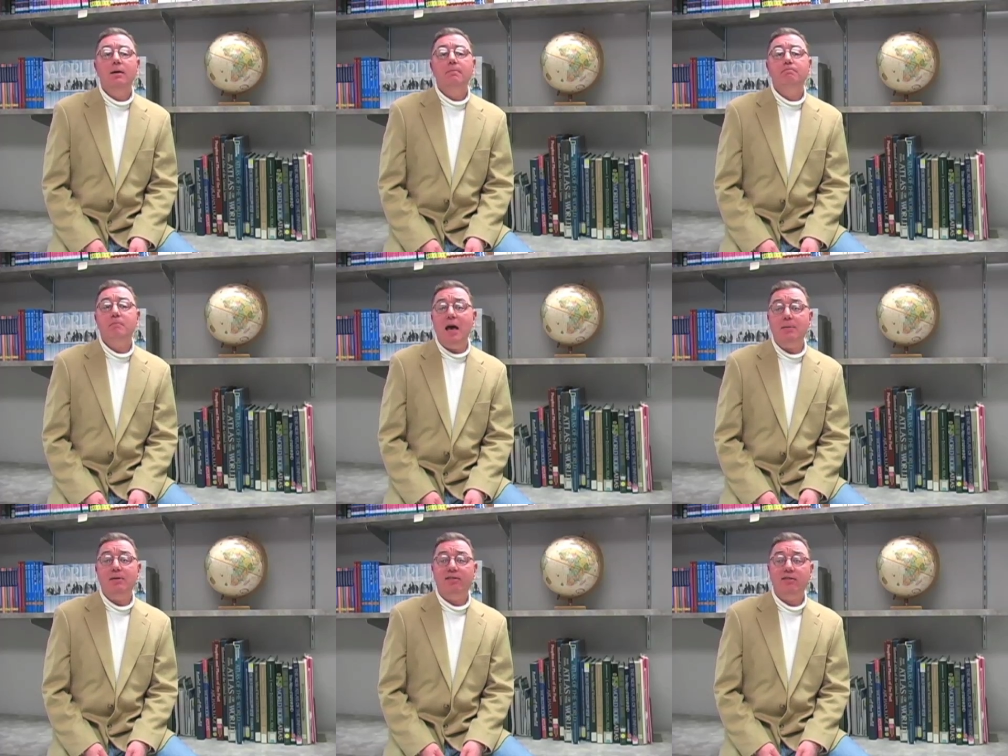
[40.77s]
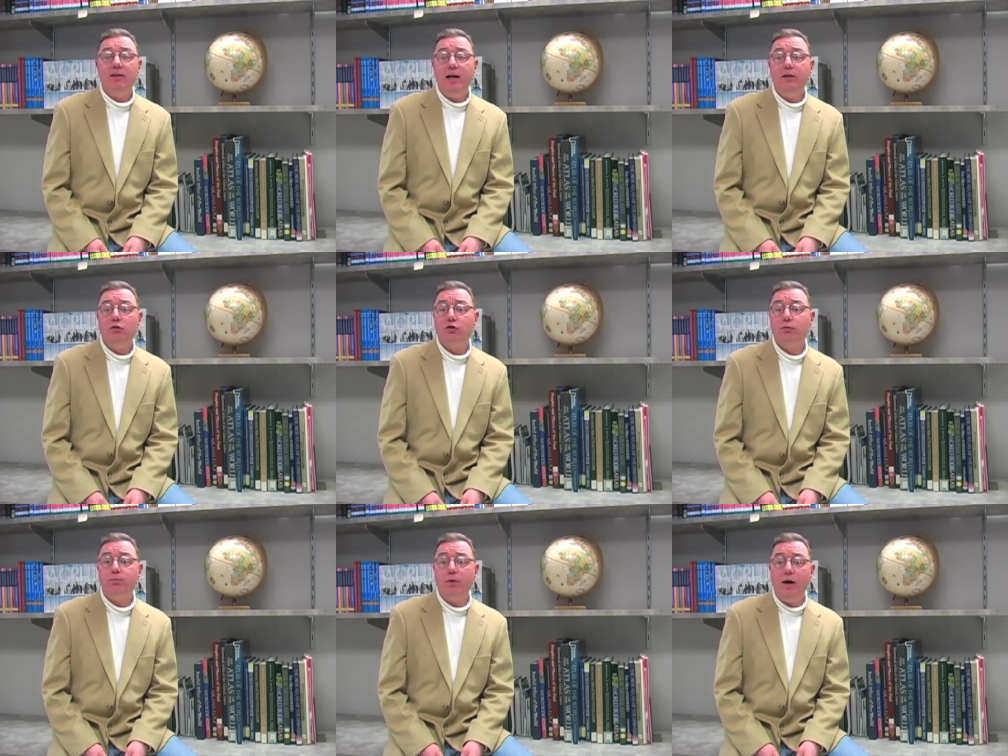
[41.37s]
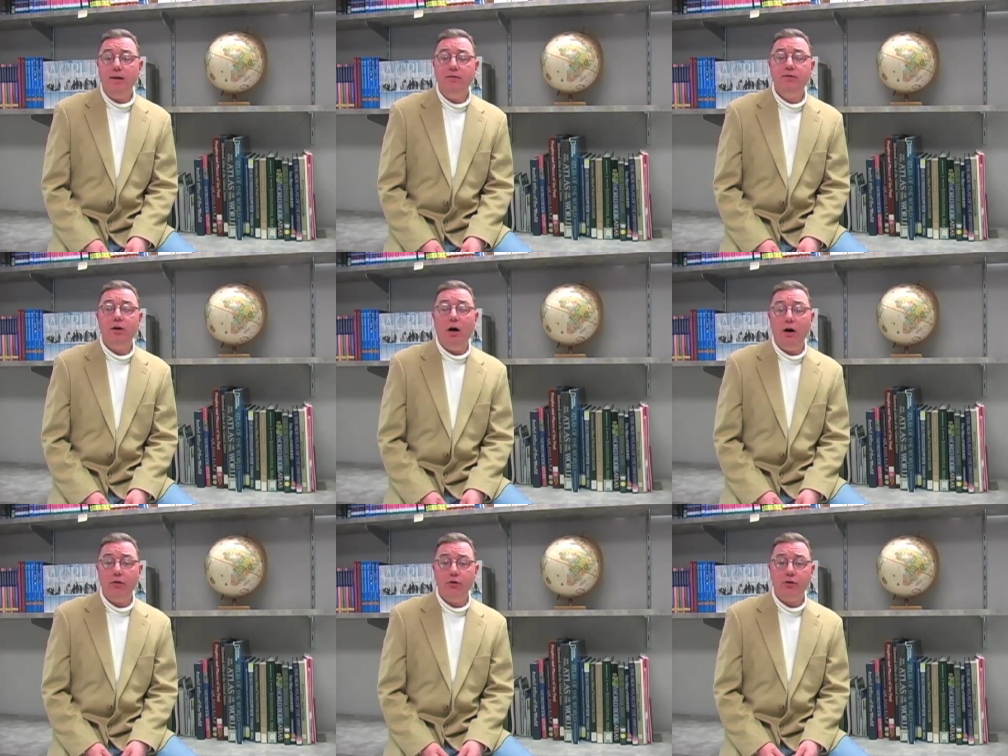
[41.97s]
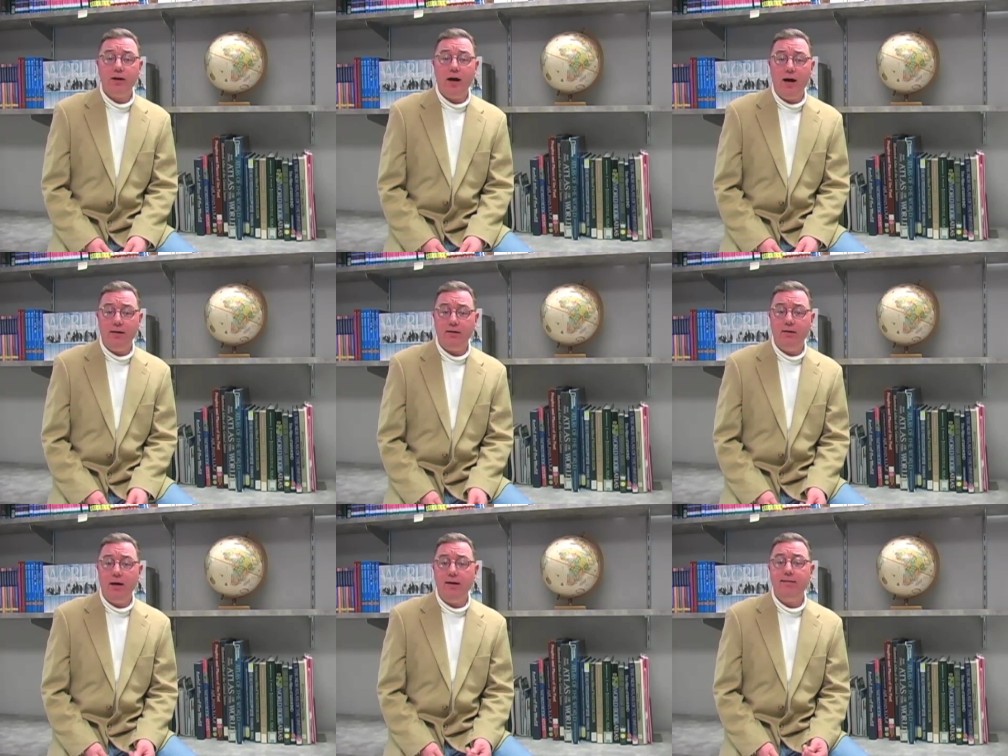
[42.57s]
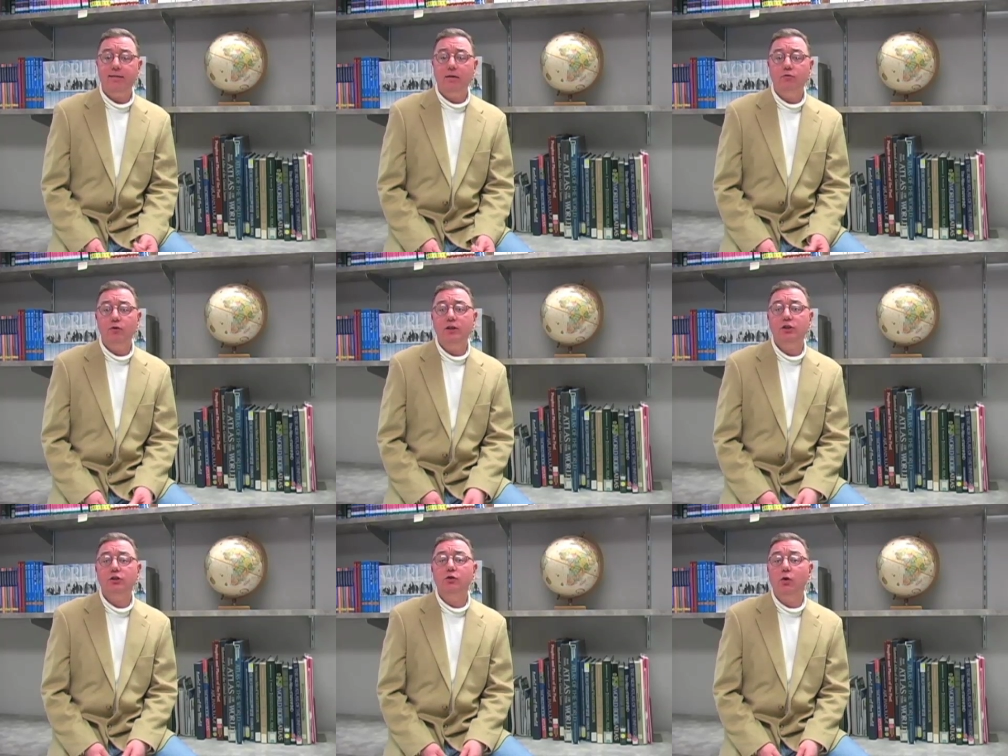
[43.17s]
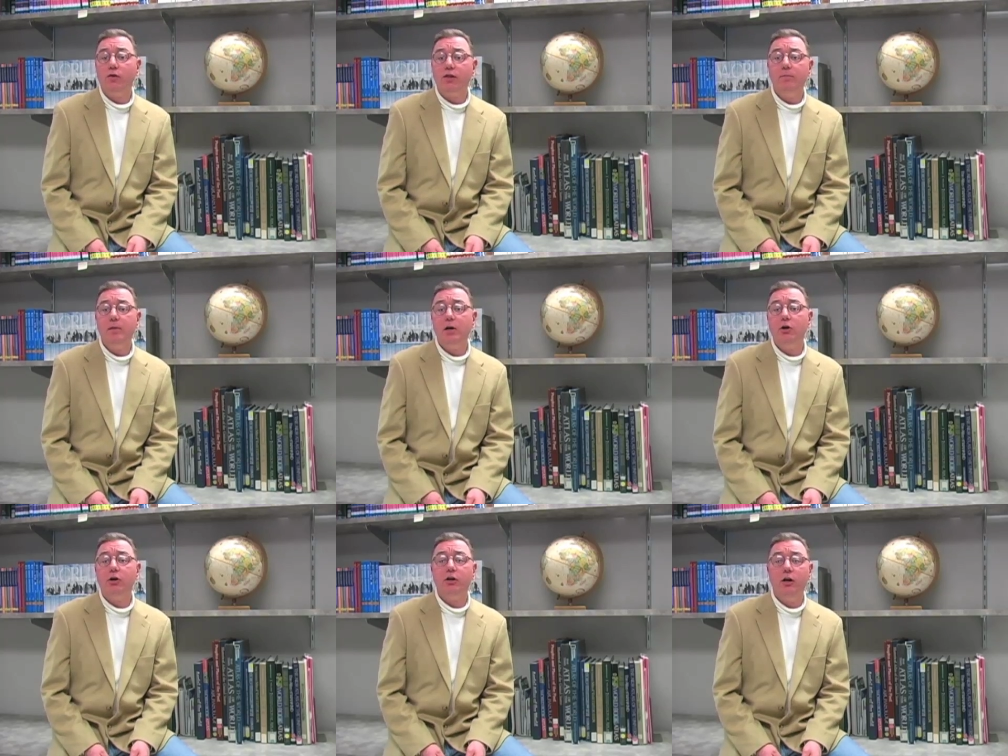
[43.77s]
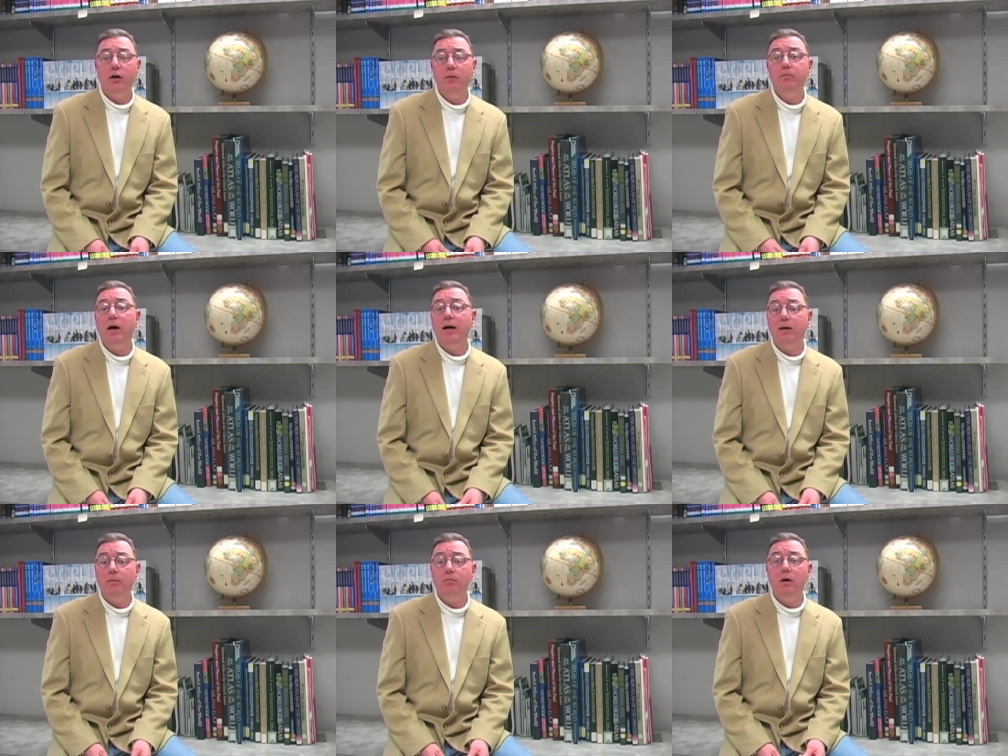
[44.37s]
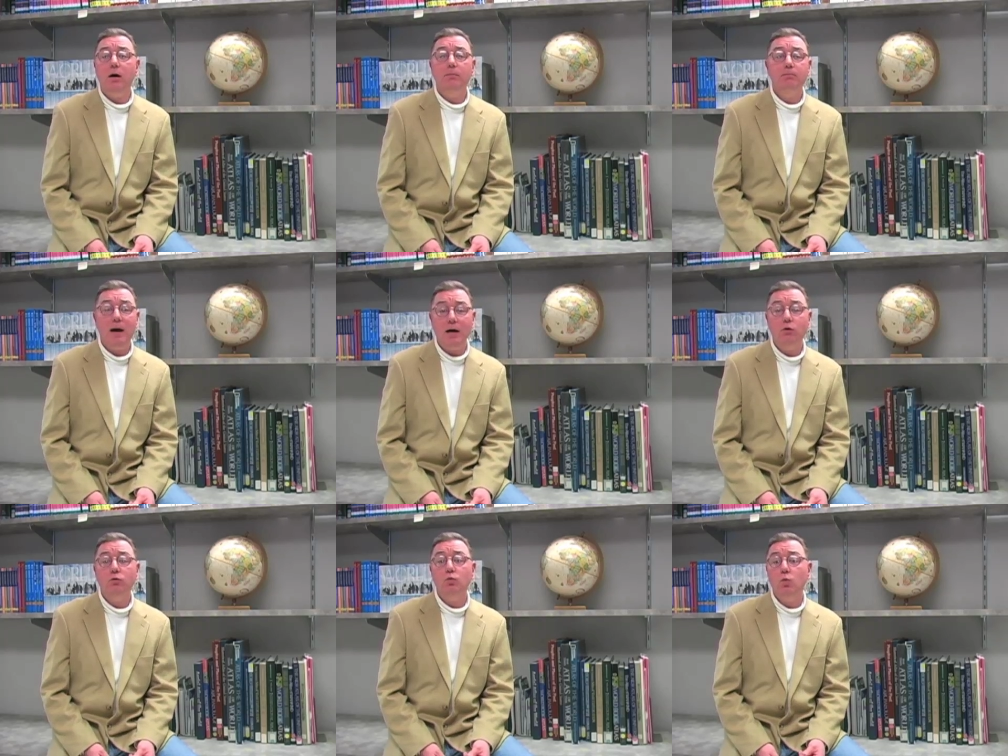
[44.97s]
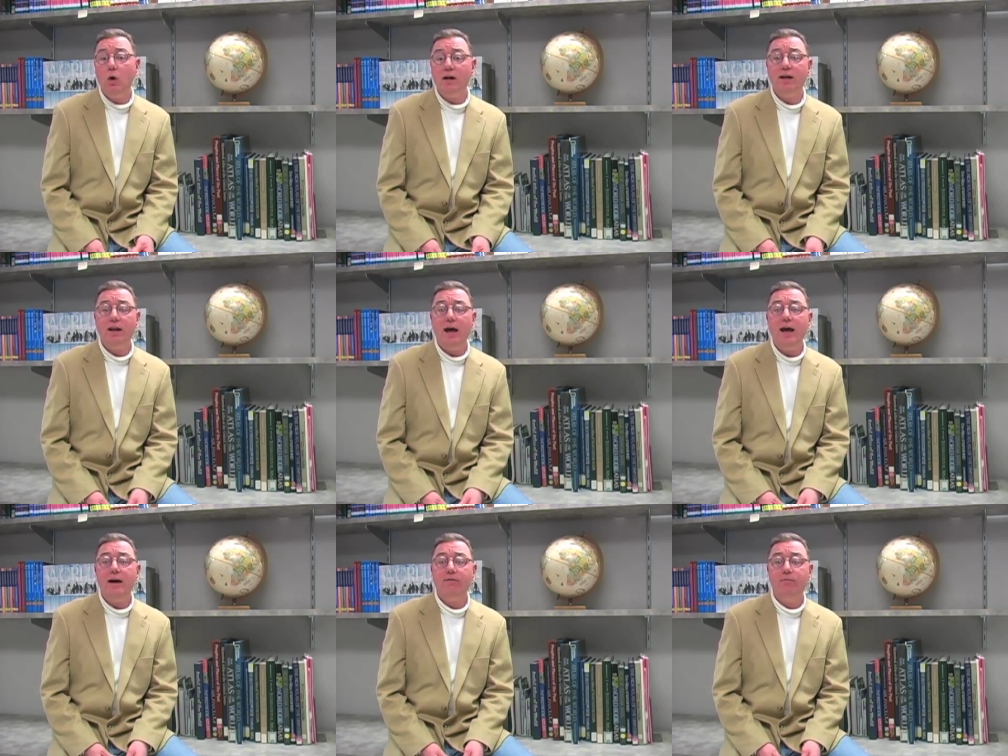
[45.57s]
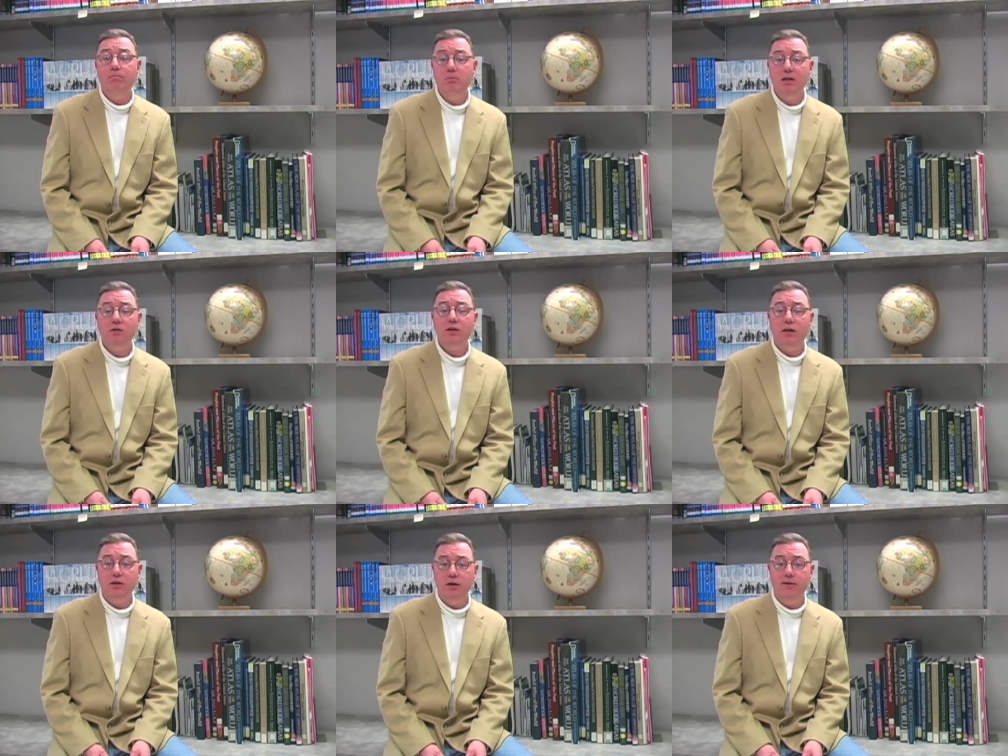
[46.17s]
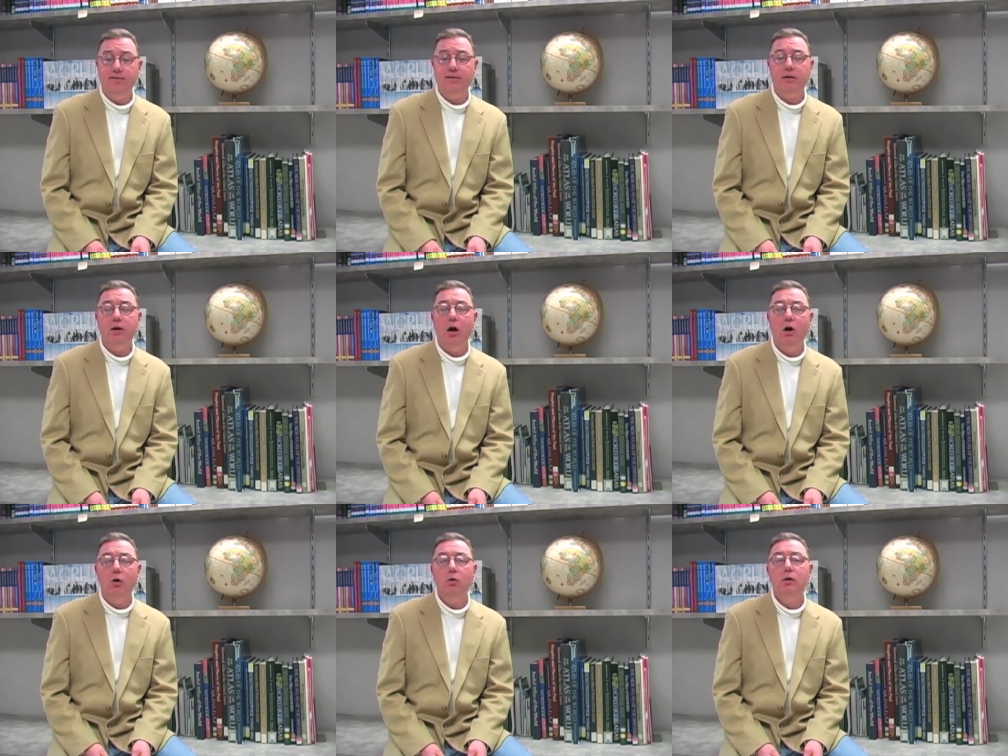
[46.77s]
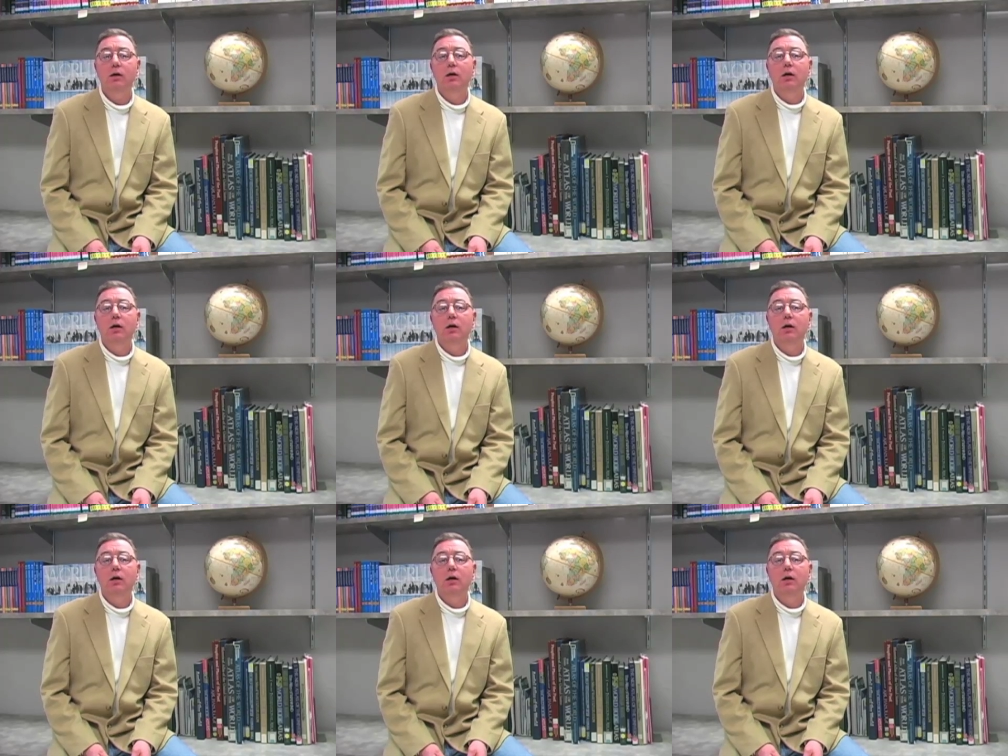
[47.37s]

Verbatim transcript: Mammoths later spread to other continents and reached North America by about 1.5 million years ago,